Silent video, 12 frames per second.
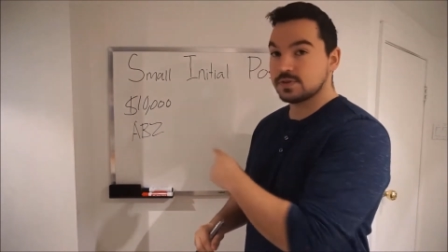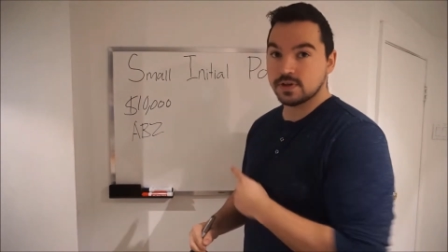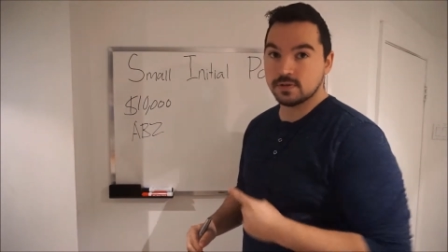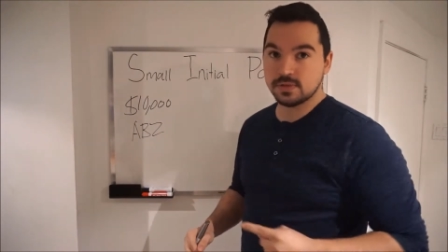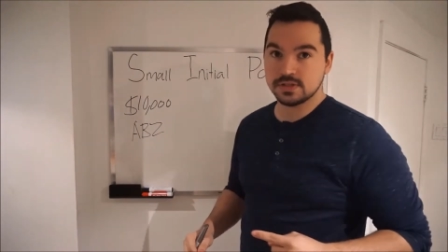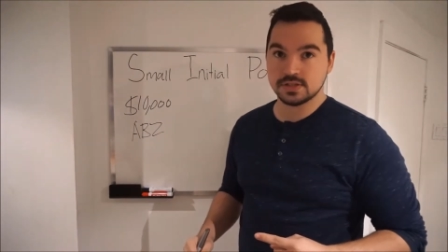of
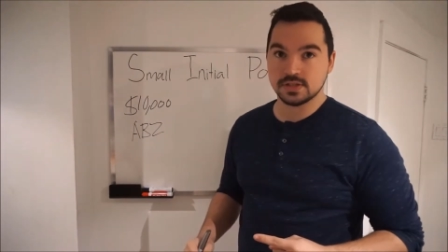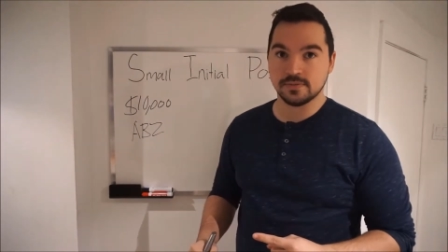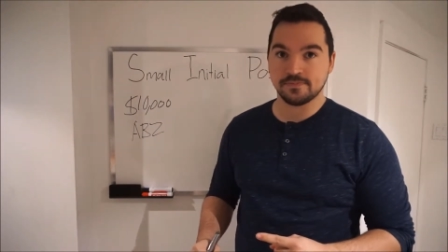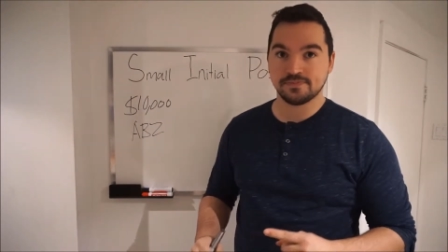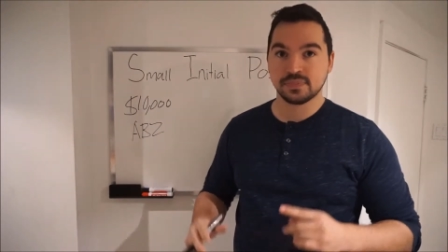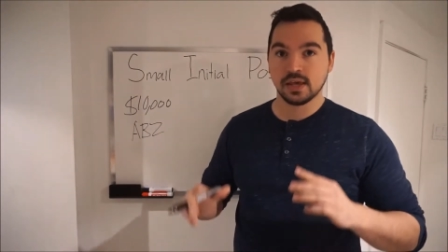ABZ.
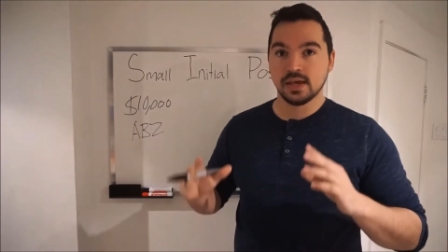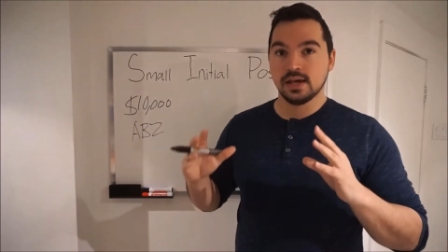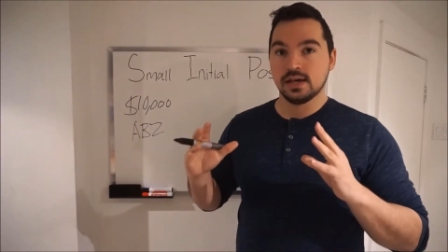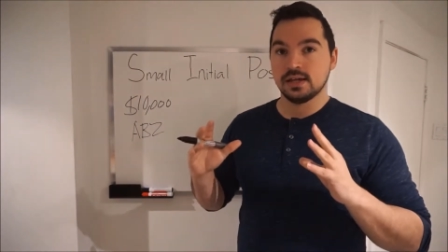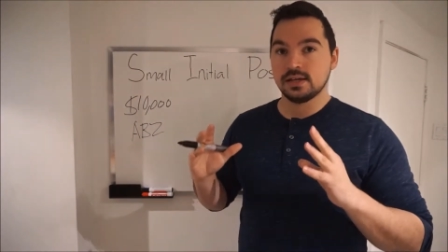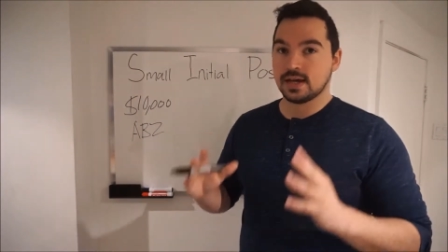
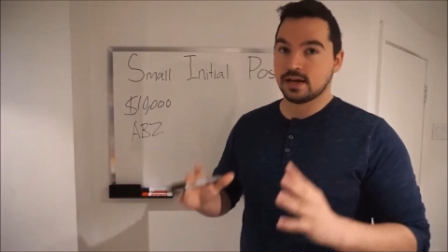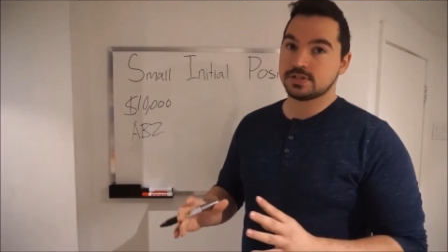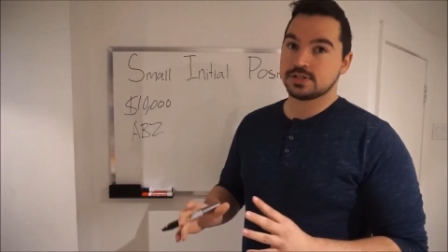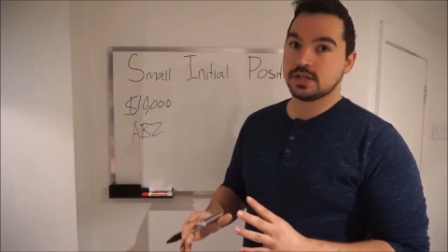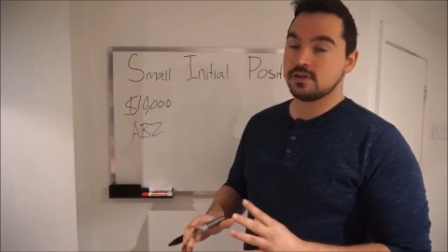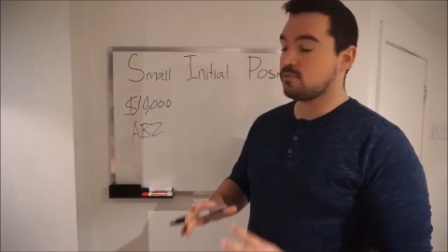Now,
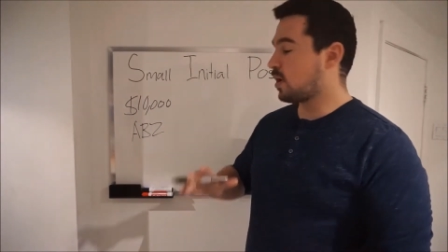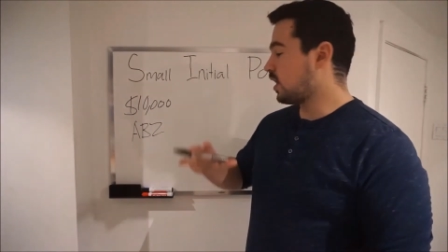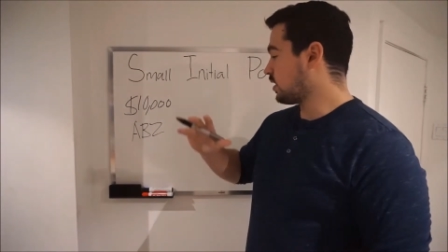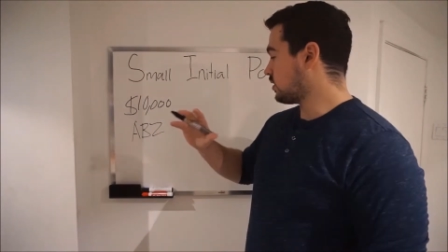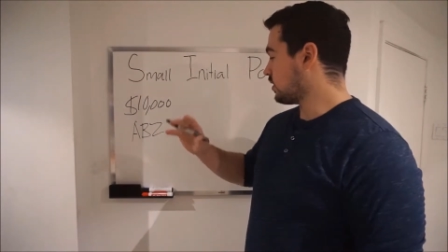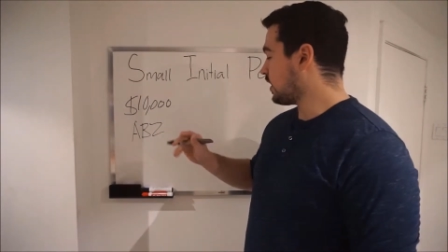instead of
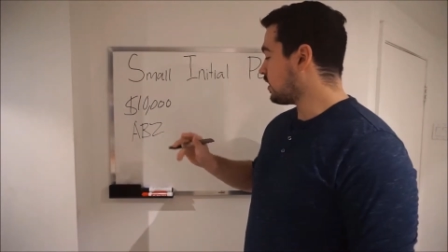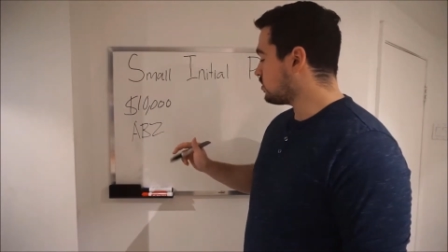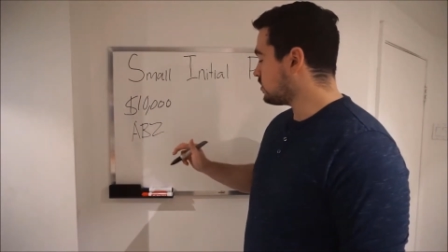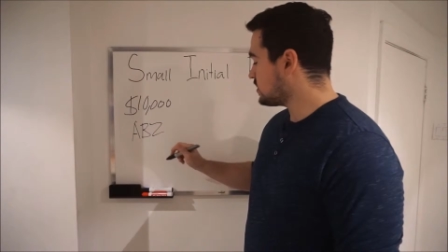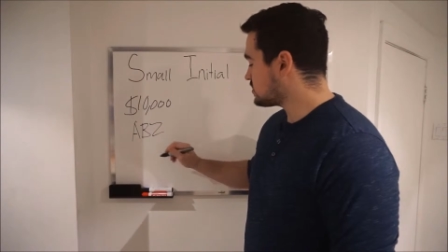buying, let's